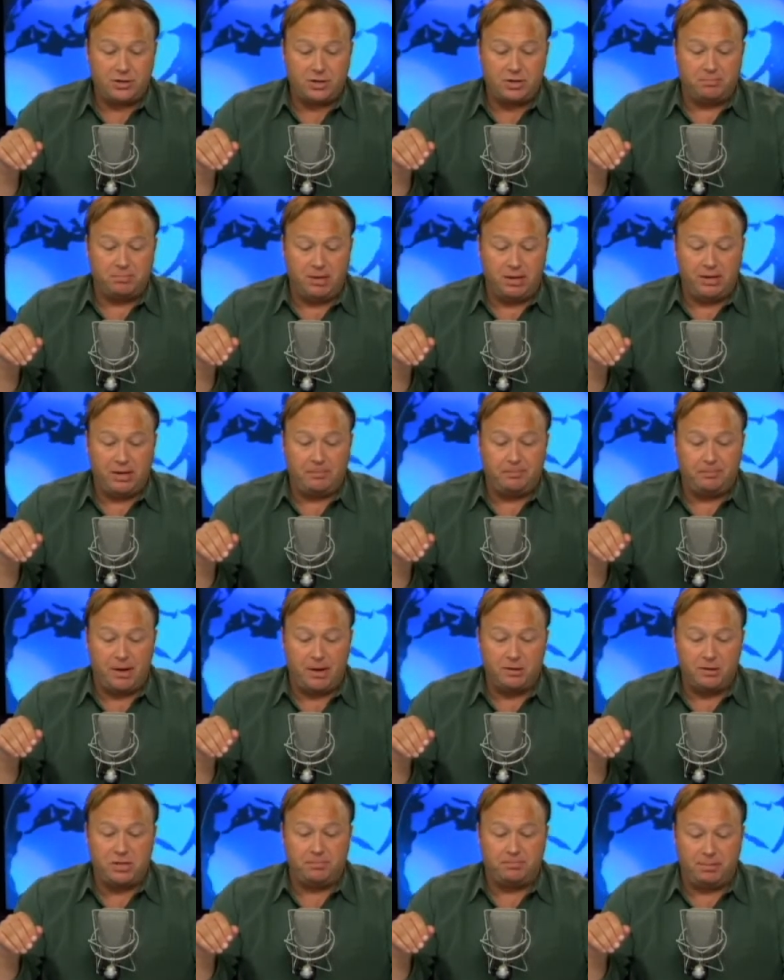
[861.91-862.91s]
is completely
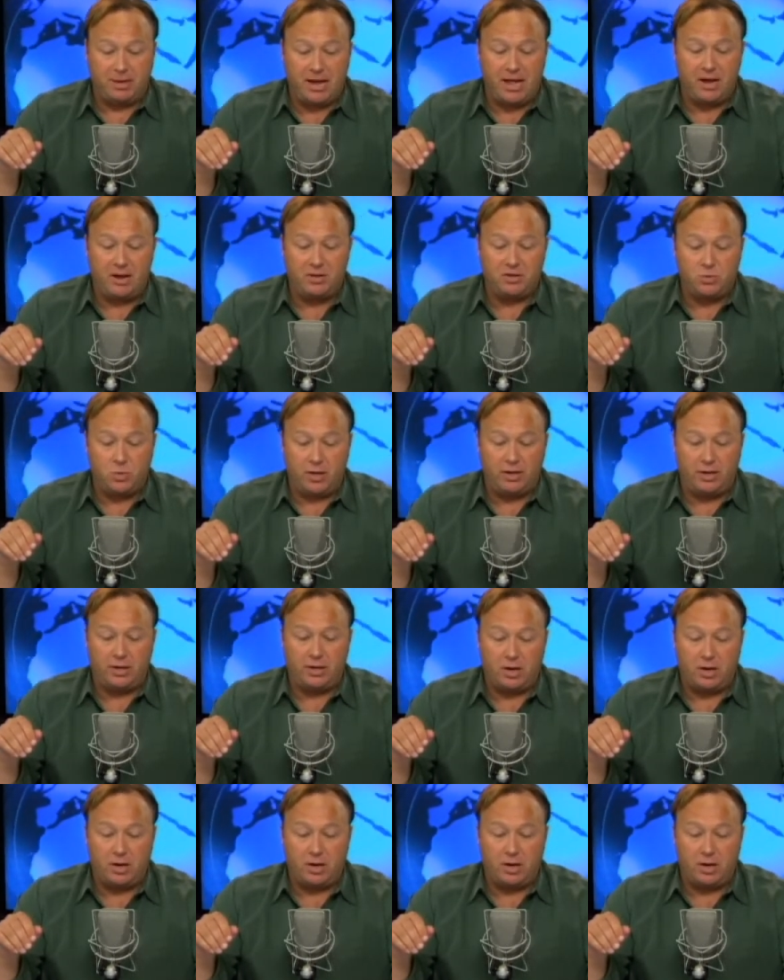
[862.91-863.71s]
opposed the plan and is willing to